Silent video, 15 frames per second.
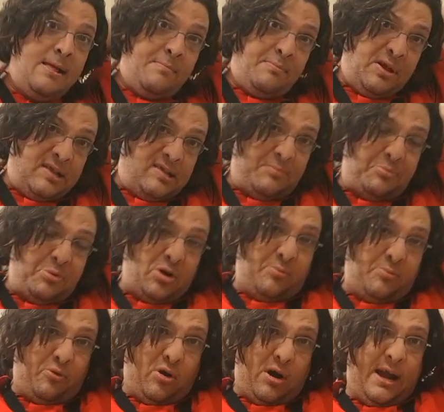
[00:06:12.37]
Plus, a bird
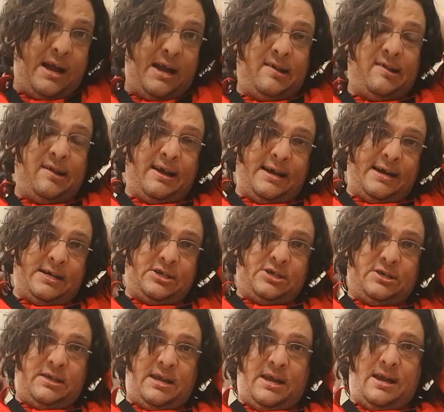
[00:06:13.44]
of prey is
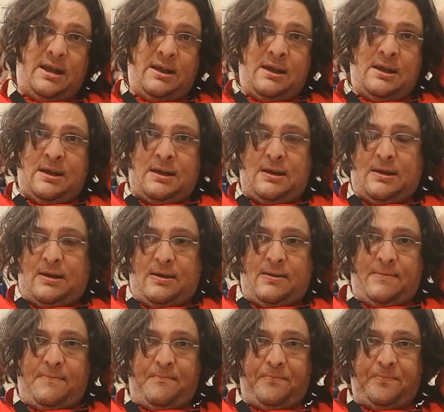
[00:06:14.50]
actually
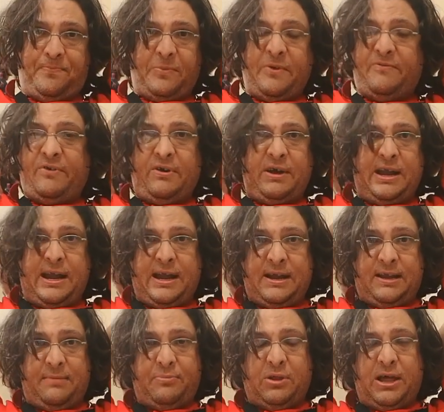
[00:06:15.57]
a very
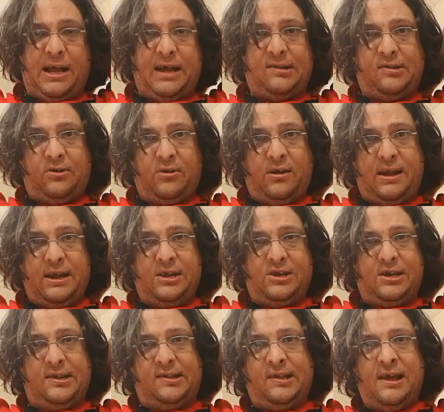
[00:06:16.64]
handy blaster. It
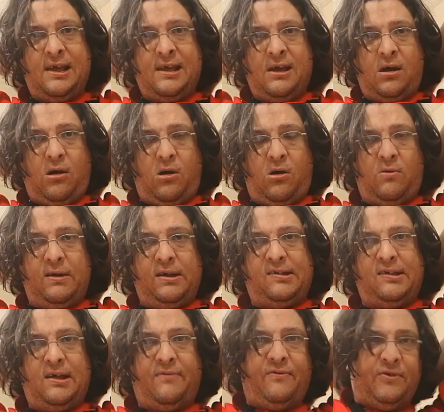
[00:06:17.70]
just always
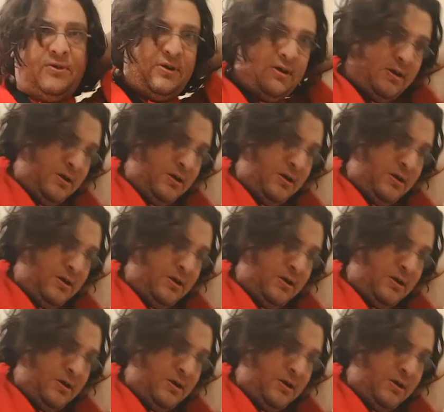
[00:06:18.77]
suffered